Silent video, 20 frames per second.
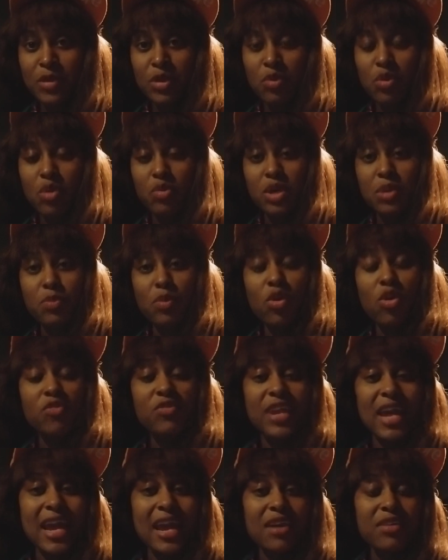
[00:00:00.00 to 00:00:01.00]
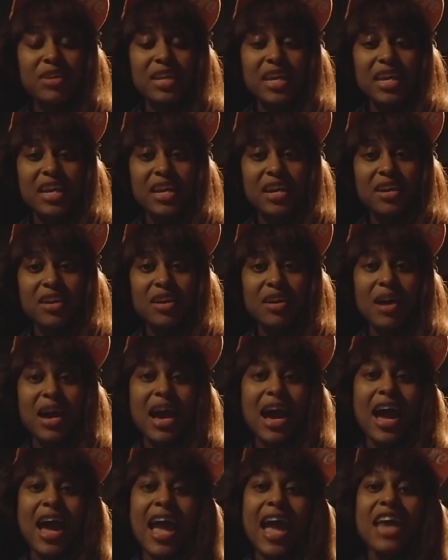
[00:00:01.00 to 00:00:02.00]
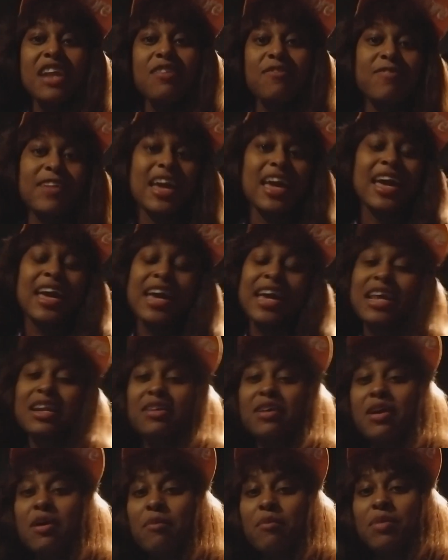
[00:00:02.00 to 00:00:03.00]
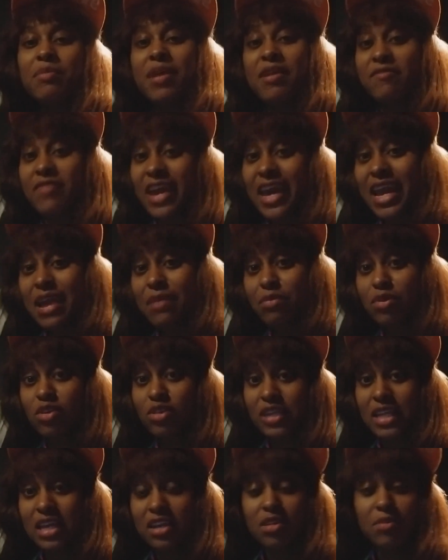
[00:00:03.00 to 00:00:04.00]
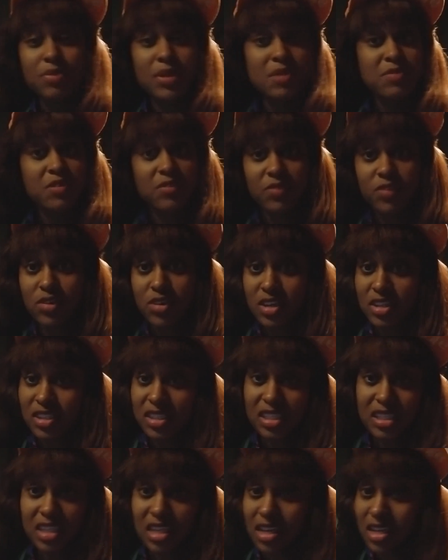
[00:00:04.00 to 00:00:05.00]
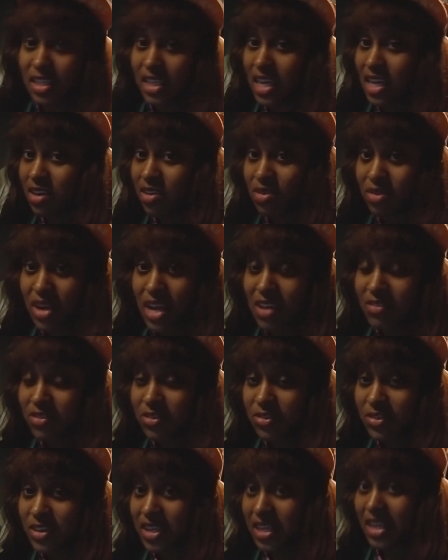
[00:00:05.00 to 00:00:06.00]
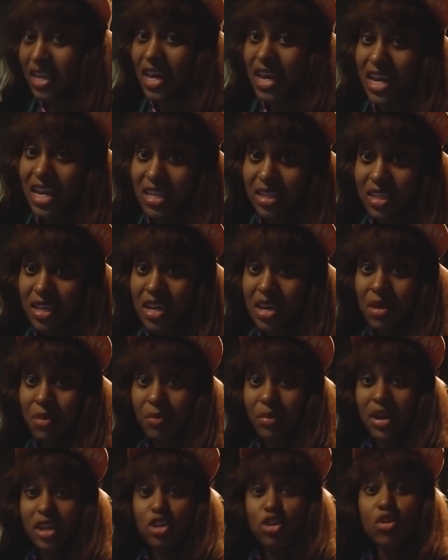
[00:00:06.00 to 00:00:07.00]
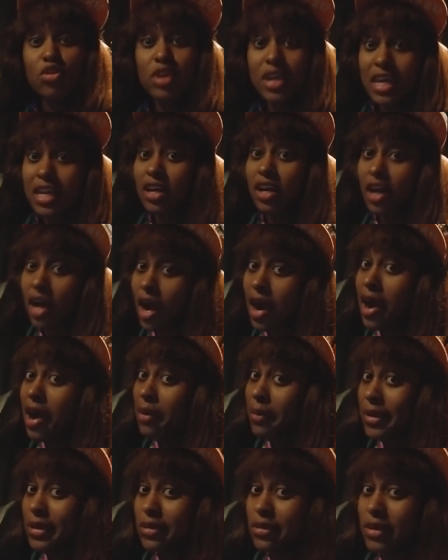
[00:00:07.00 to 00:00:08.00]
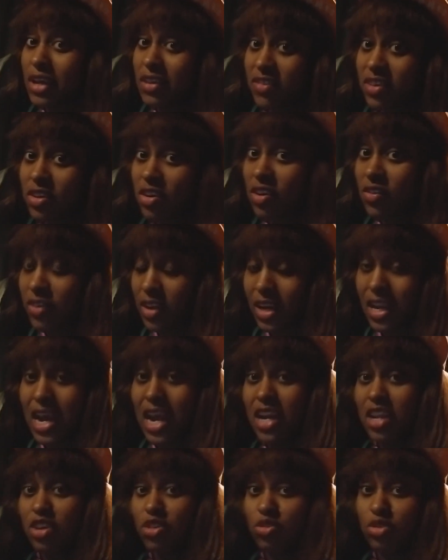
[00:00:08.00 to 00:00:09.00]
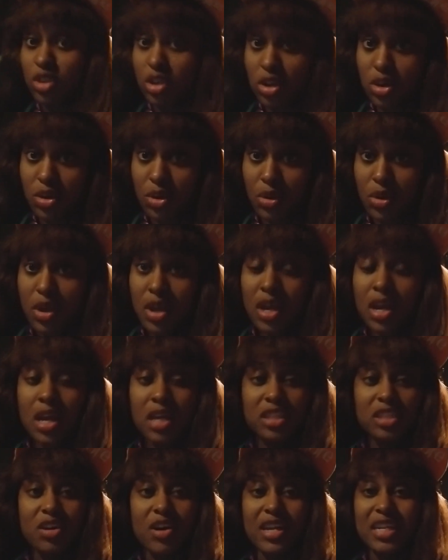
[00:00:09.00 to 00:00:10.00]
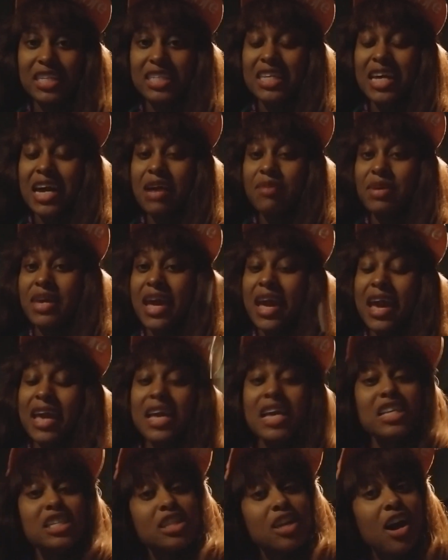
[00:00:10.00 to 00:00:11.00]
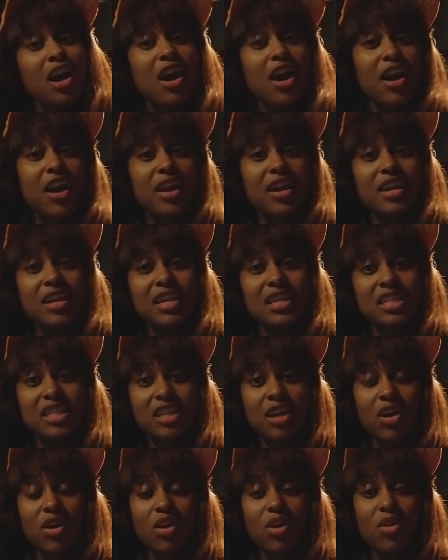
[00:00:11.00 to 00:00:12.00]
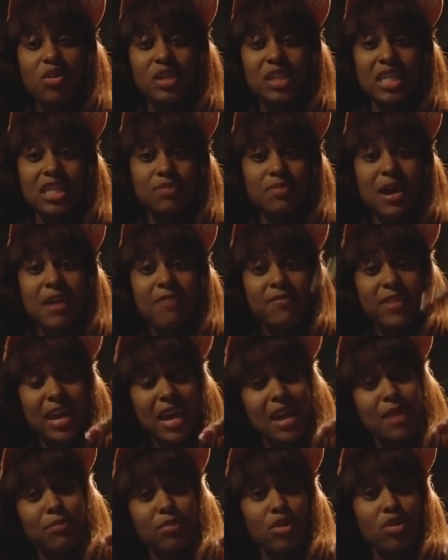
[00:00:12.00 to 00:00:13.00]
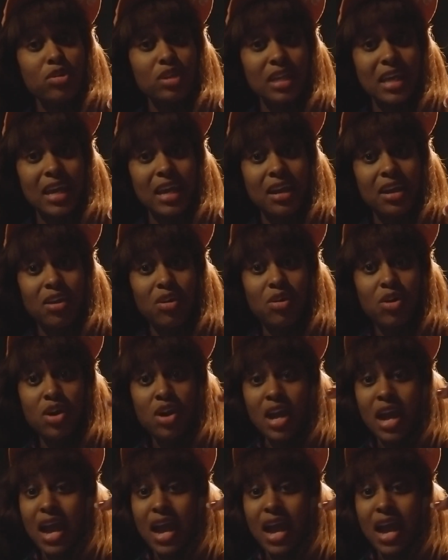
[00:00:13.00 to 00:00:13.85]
when we moved down there, I had a van, but my van broke down. I'm Plymouth Voyagers suck. They don't never freaking last. But you need a car when you live in North Carolina. You do. So at the time he had his car. So since my van broke down,